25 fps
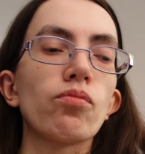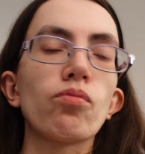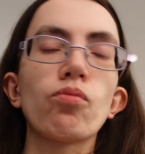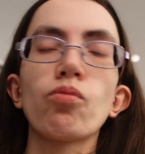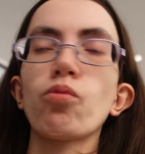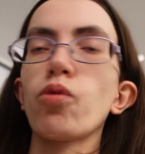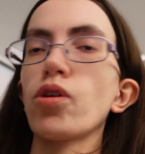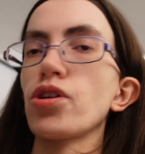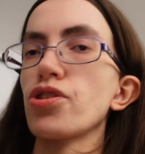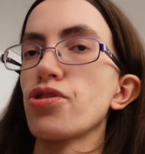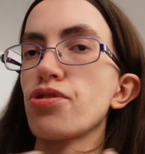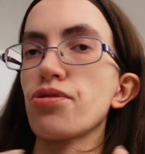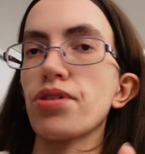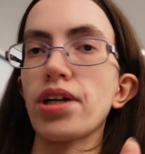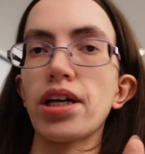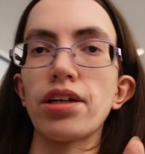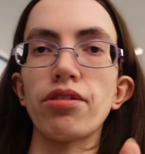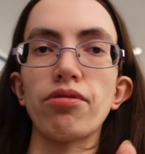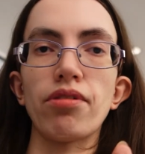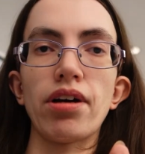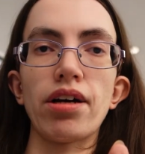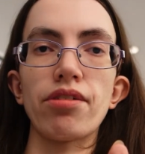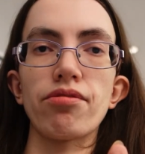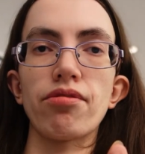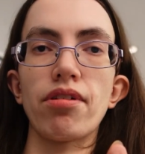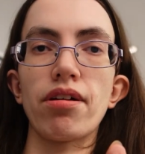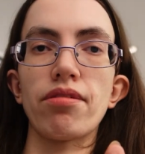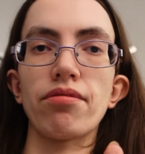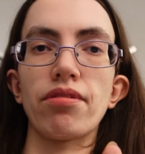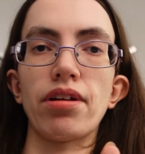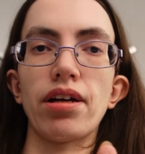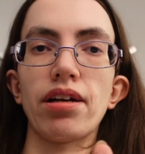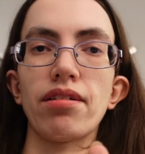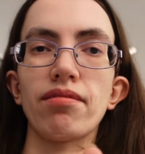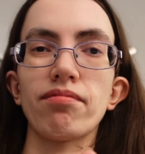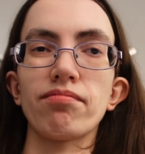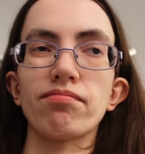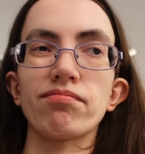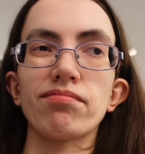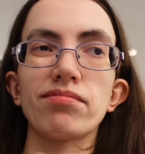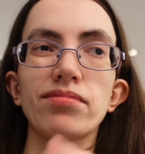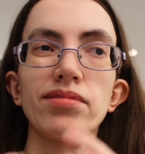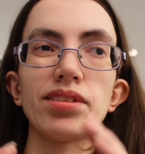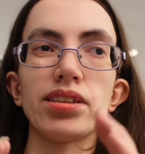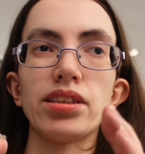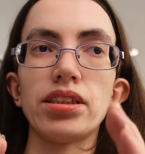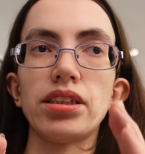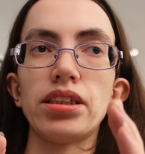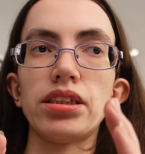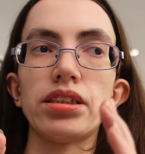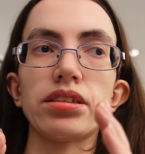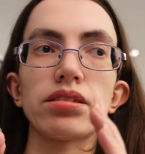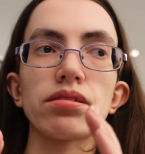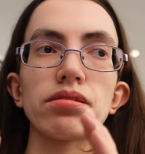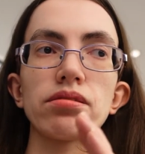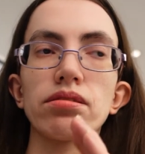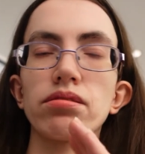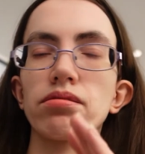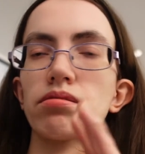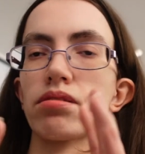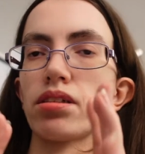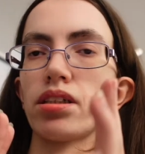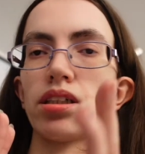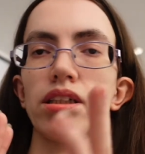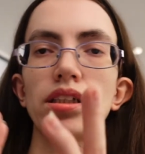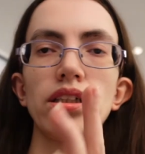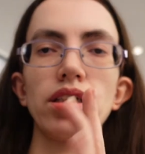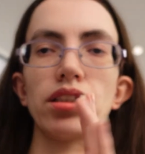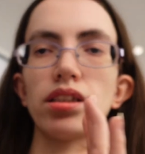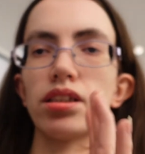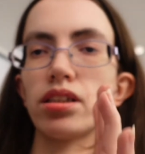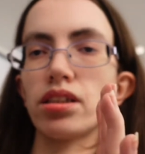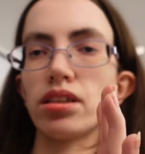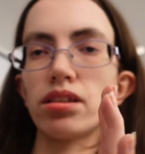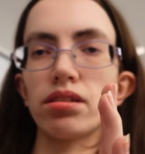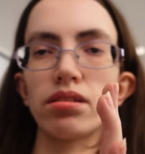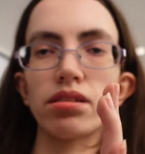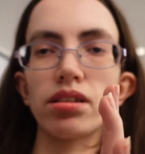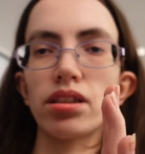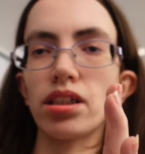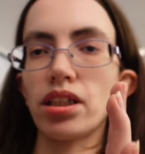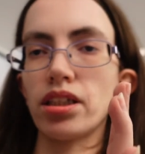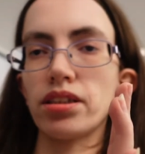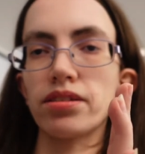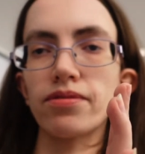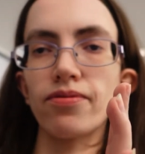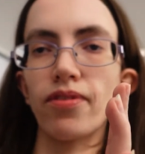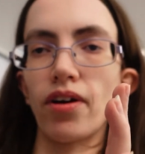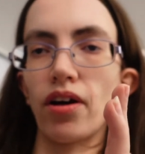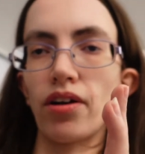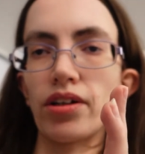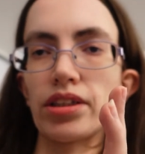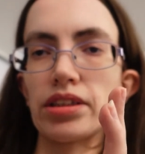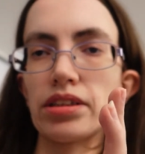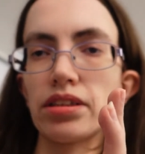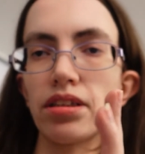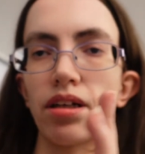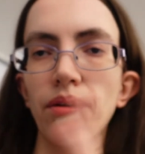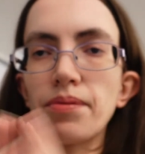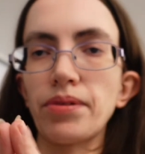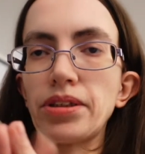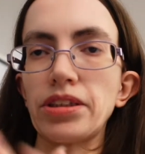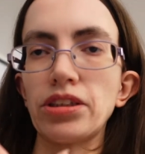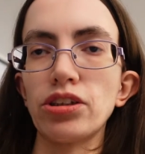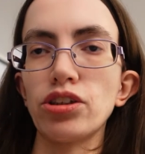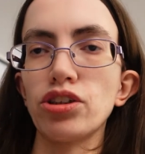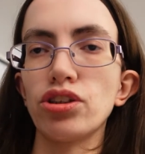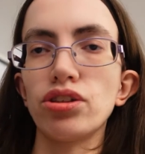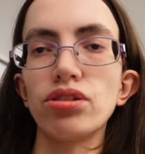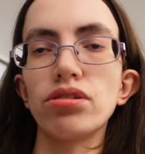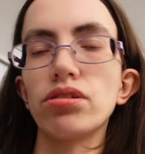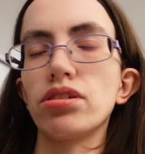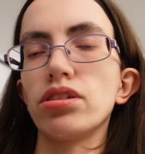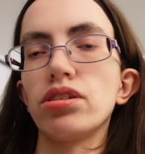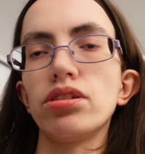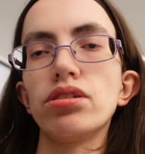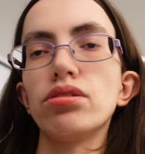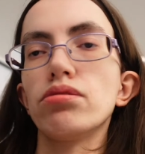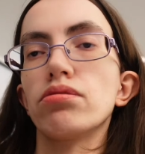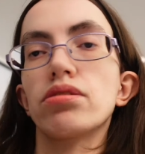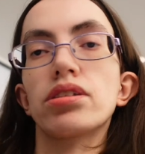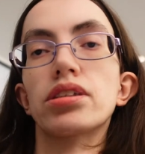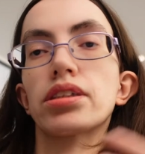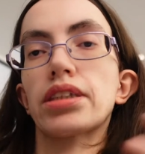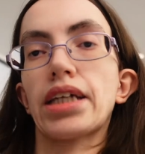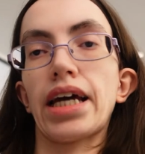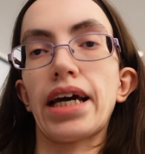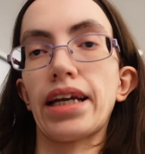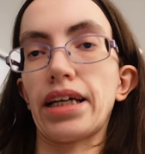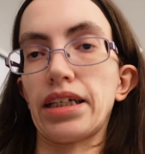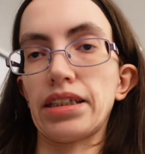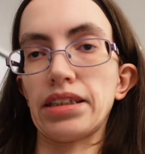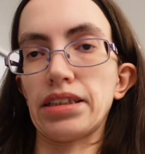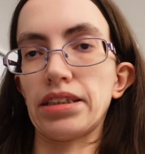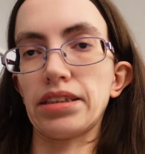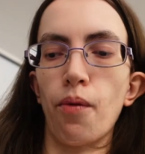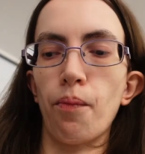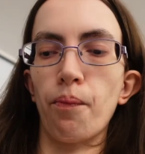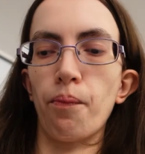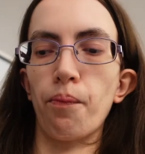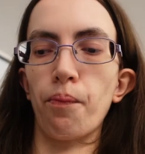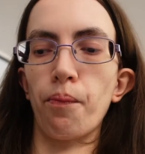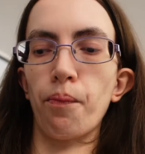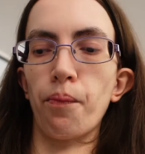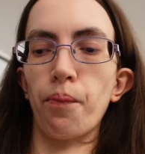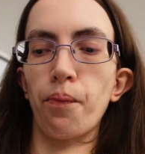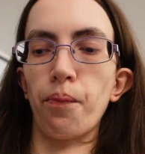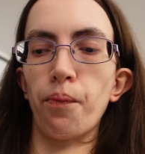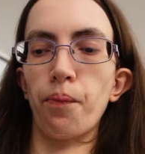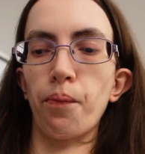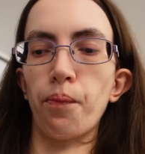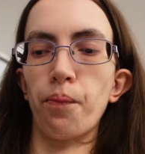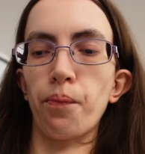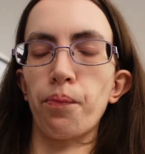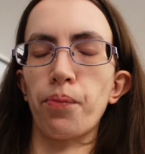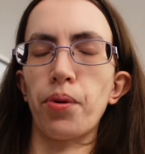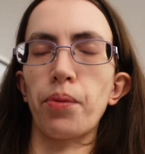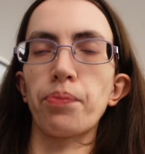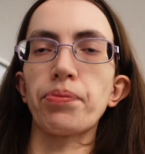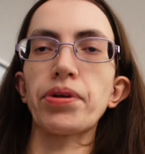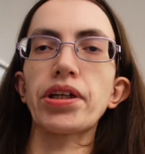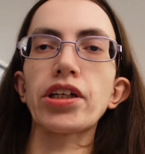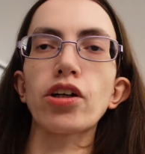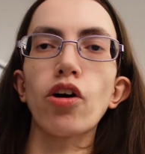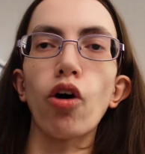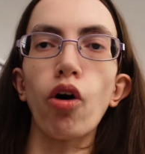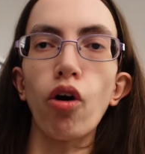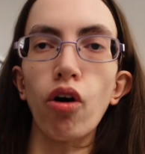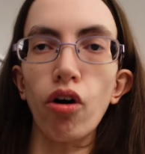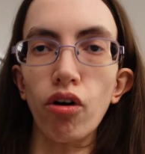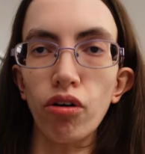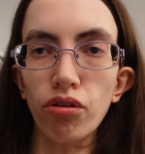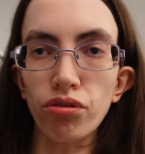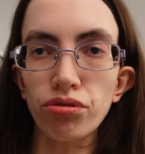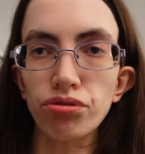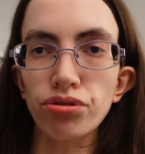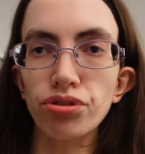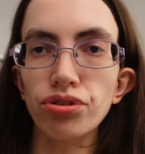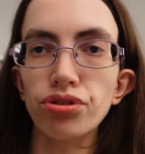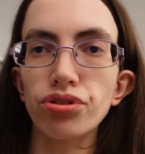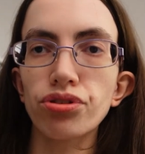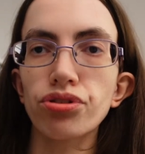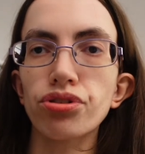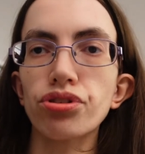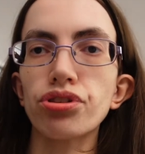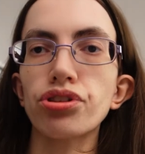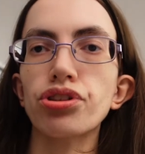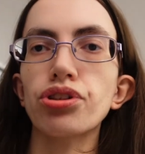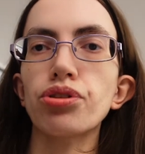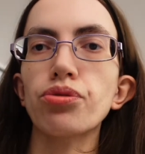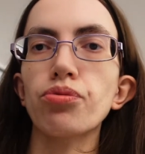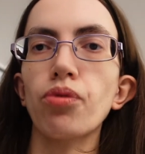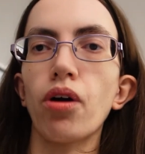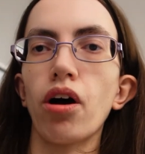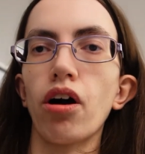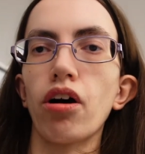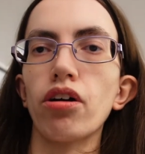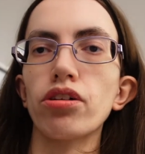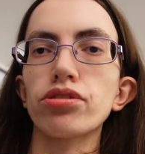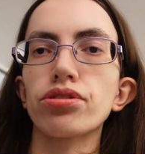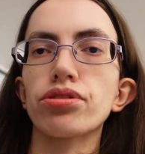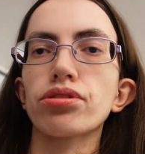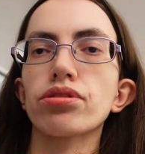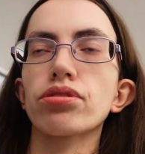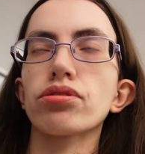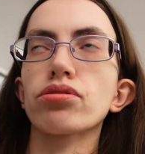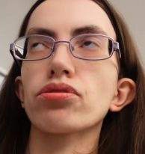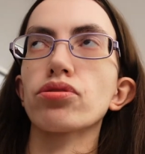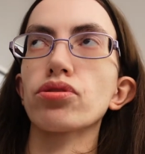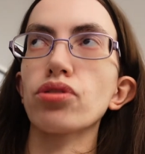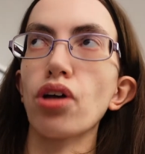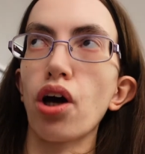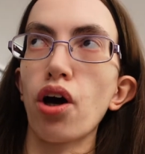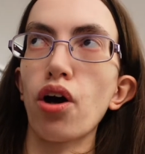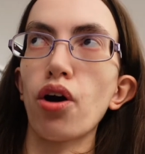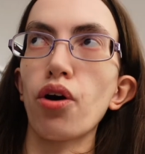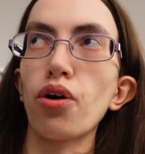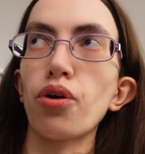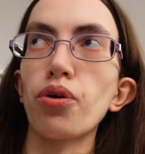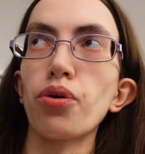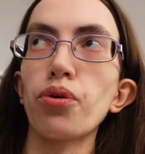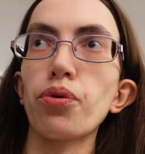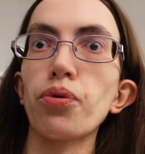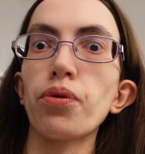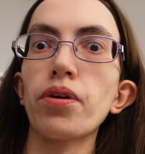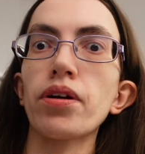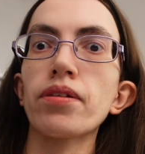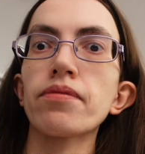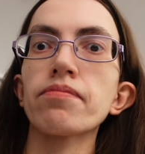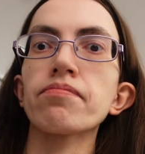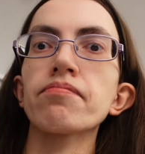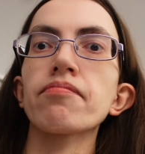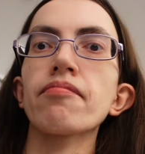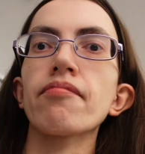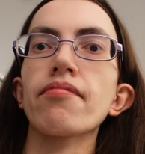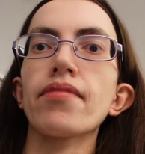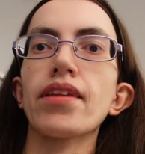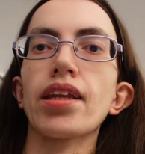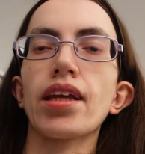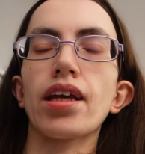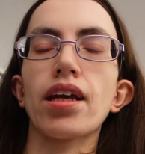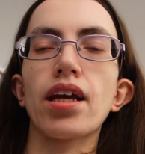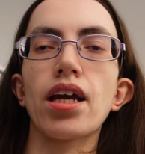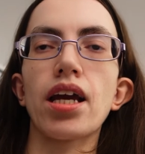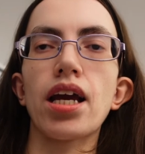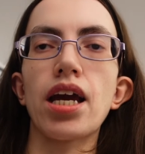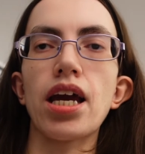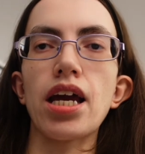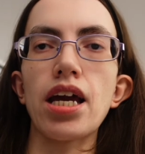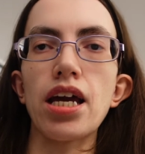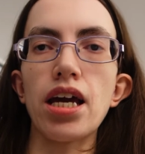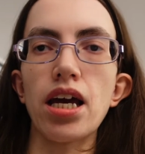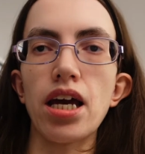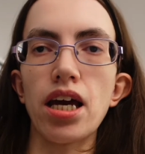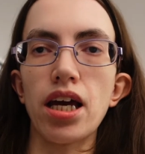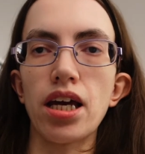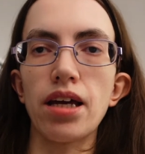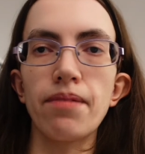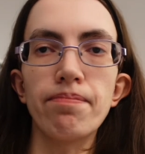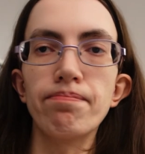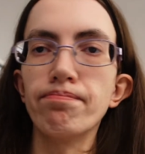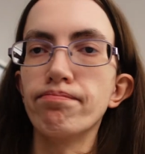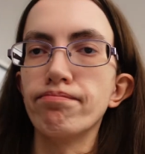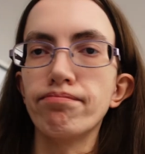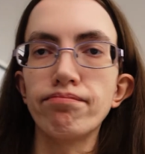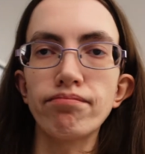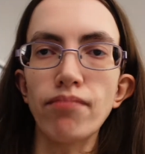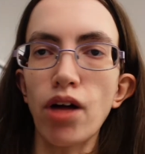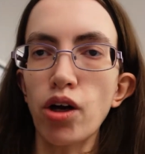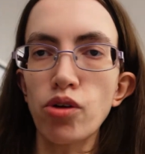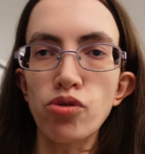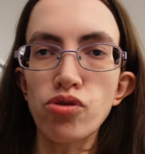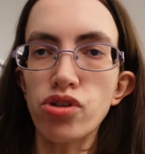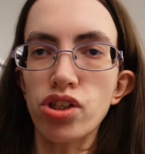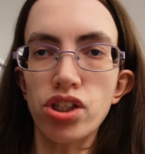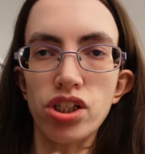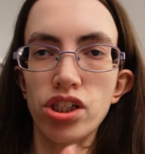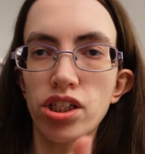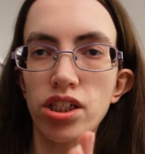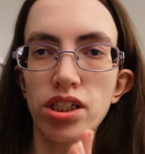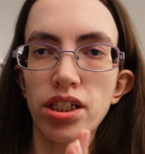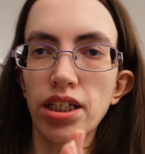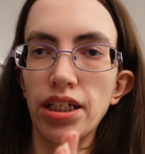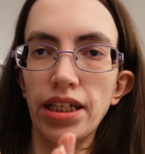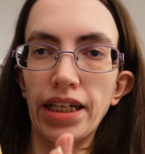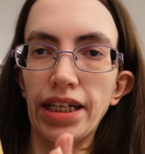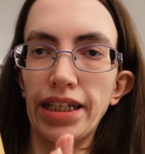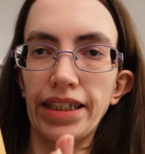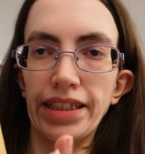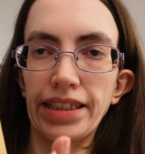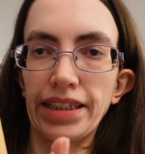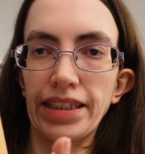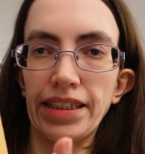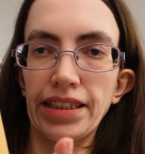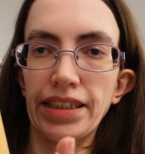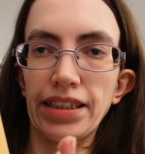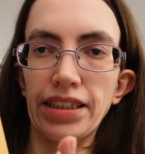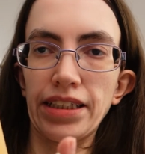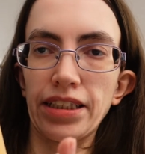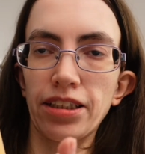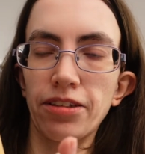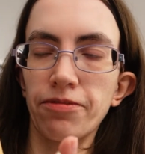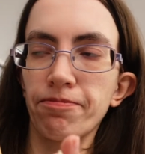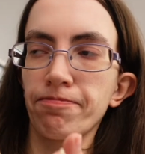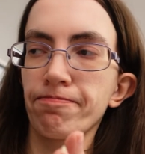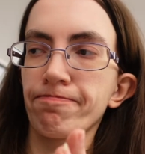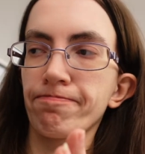Once you get your head around that, it's fine. I mean, you just get it. But because you are so emotionally